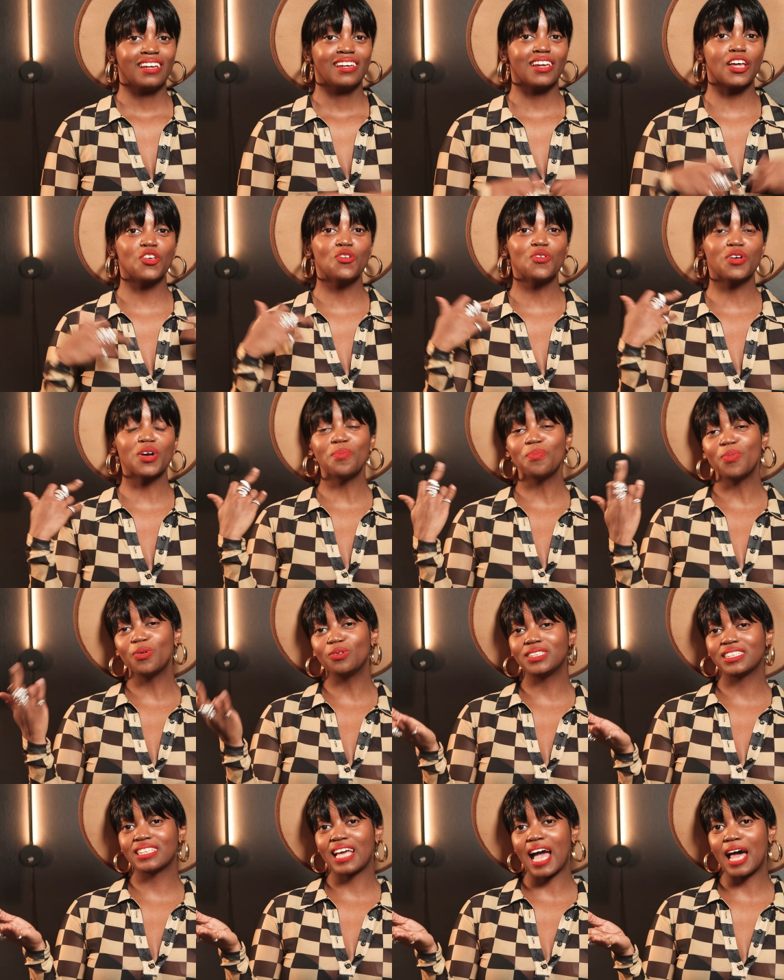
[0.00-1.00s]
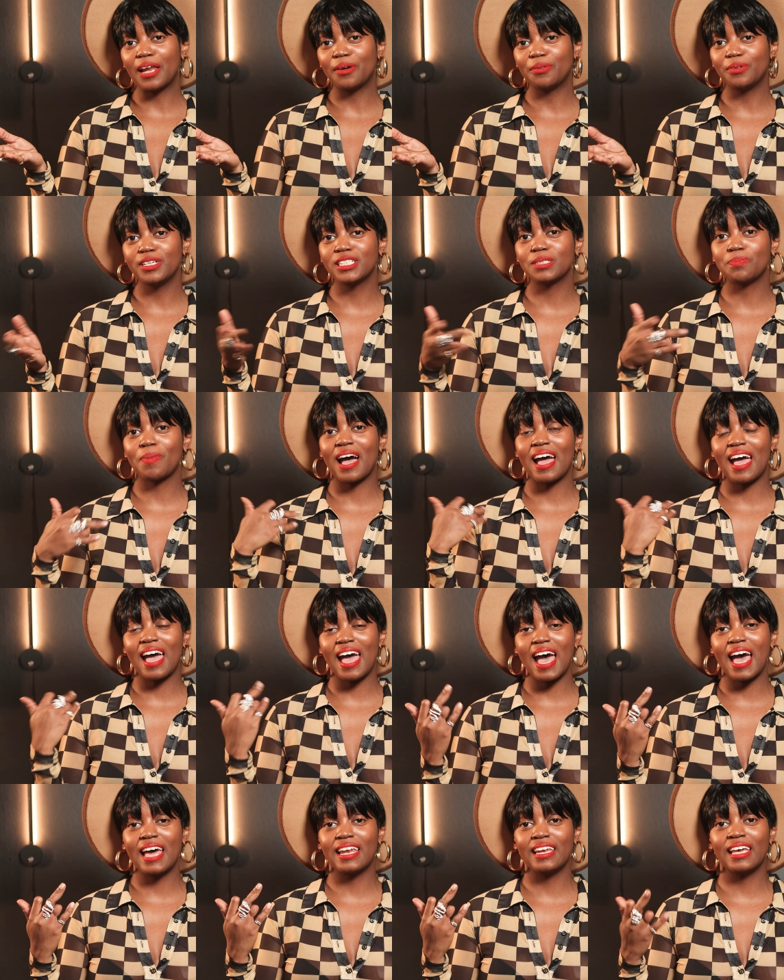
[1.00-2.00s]
Now, you can boost calories by
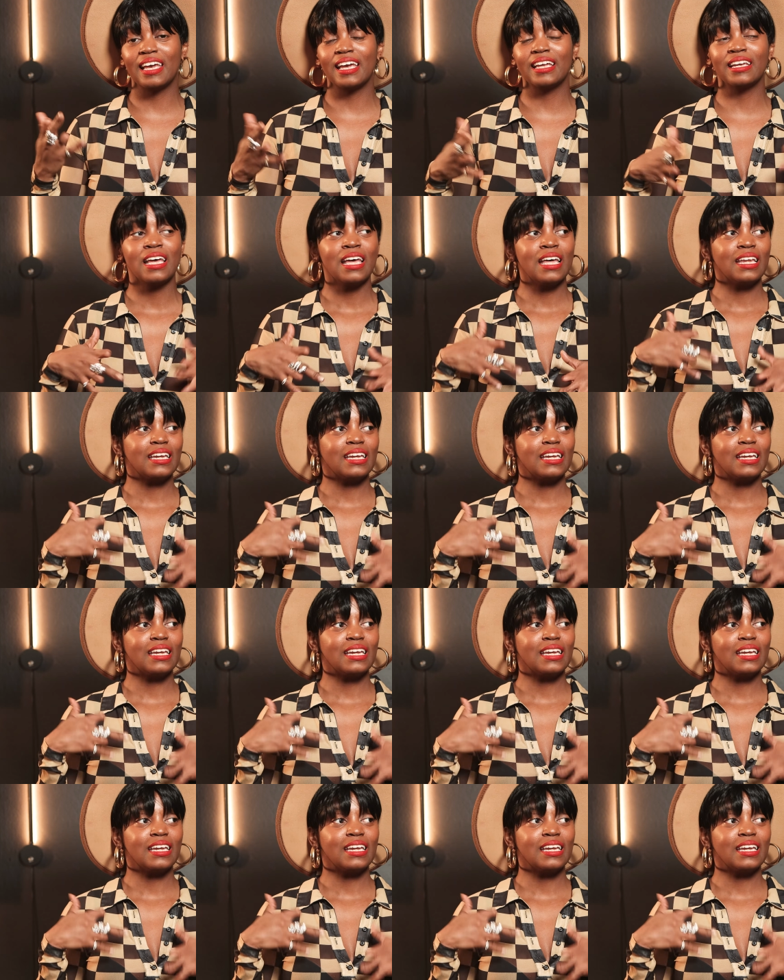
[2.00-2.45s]
adding